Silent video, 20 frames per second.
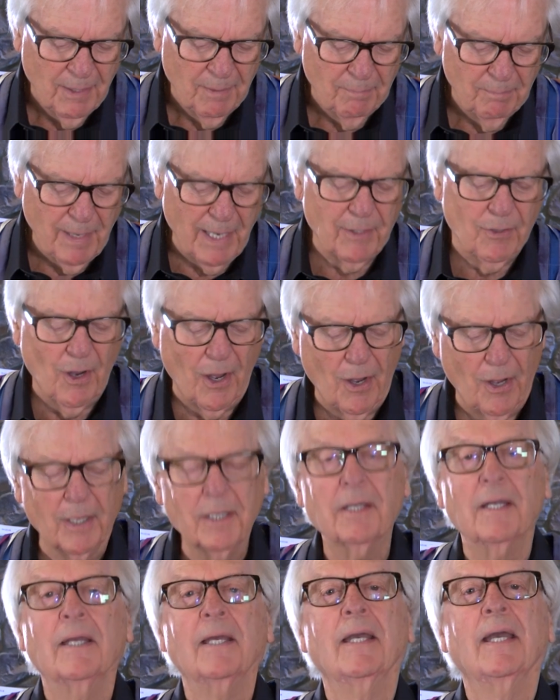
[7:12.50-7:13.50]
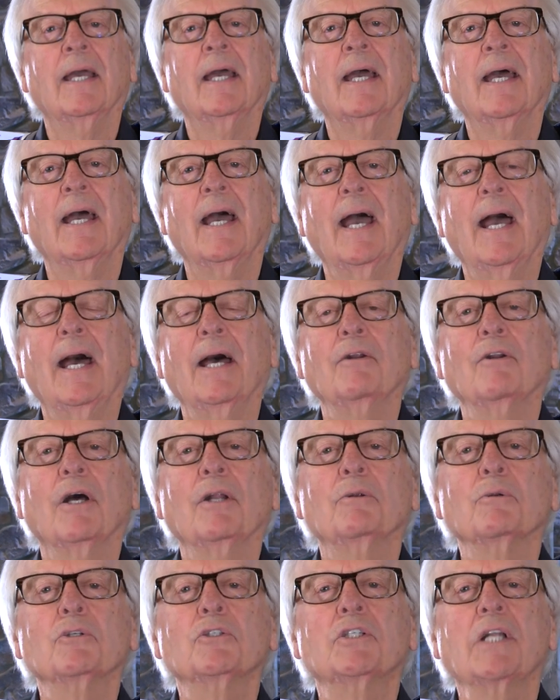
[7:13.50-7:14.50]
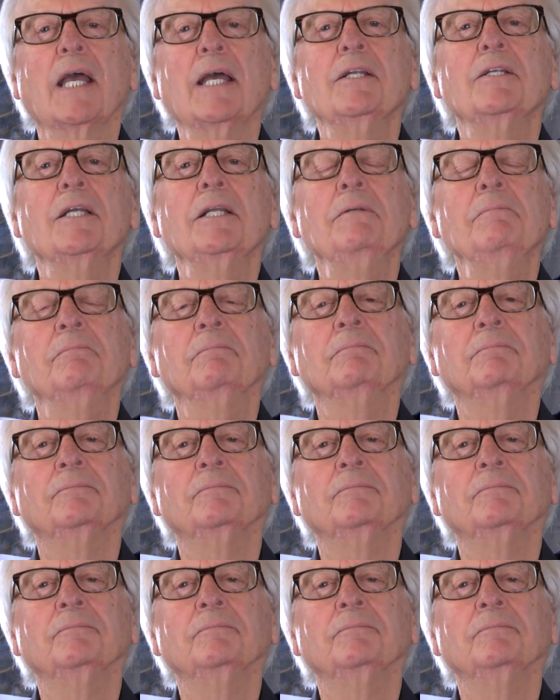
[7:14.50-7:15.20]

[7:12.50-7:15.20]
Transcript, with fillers: May God add understanding